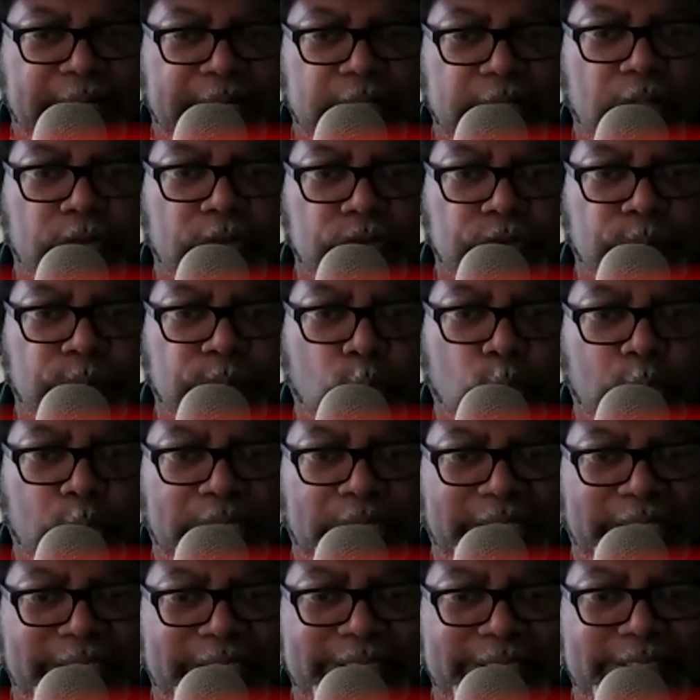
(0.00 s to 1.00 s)
knows more
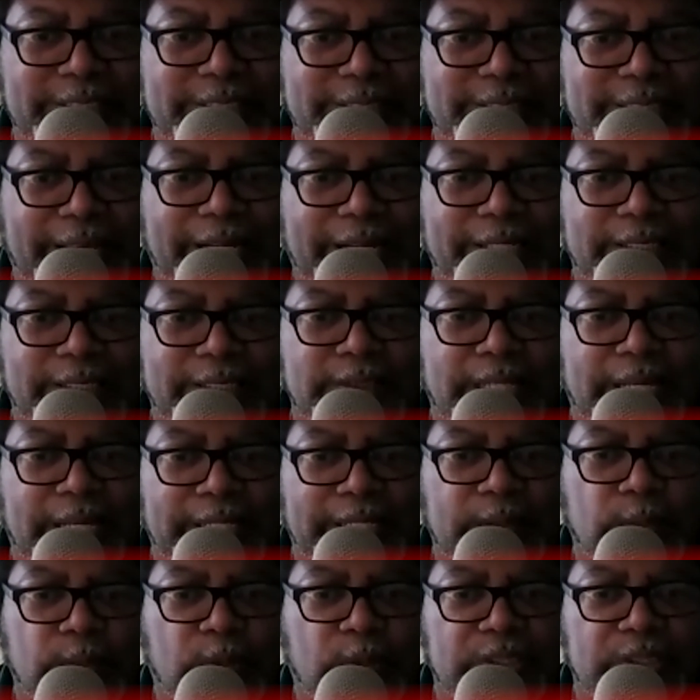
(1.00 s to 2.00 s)
than he's saying, and
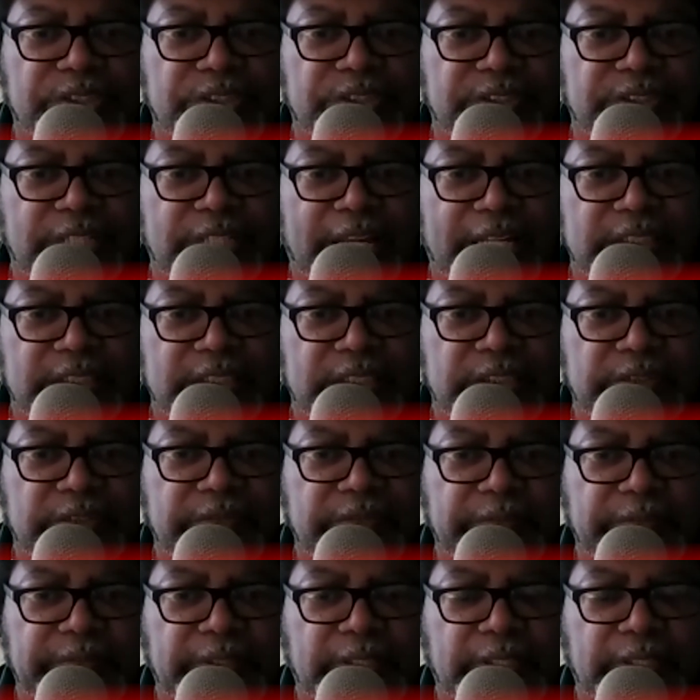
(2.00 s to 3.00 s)
he wants his dad just to
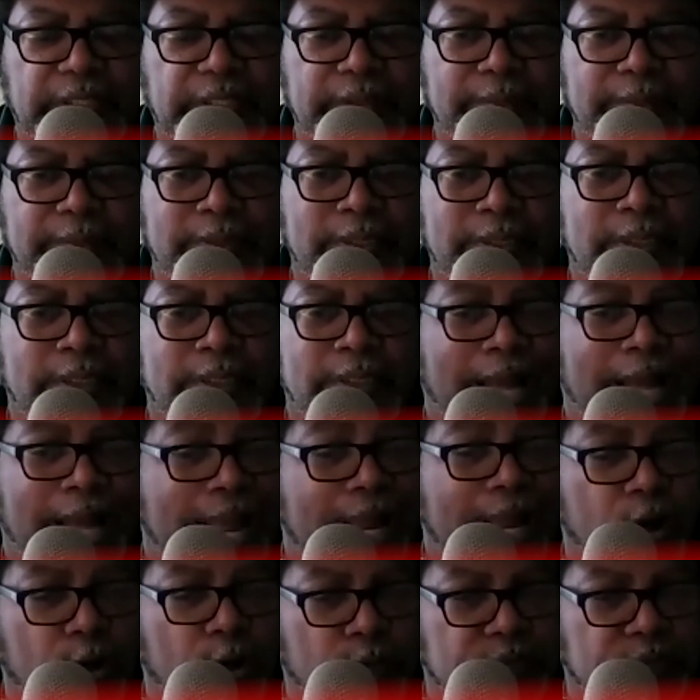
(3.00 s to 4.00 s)
reveal it.
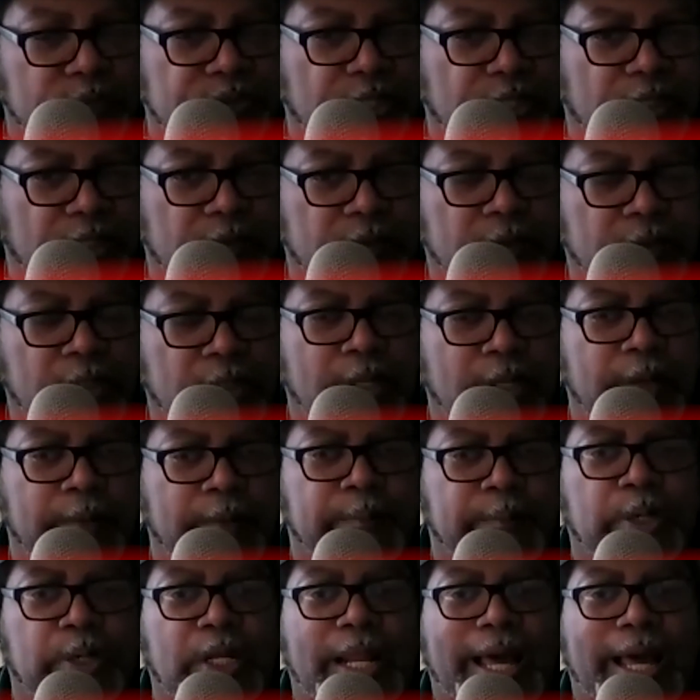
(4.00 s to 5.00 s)
I hope so. But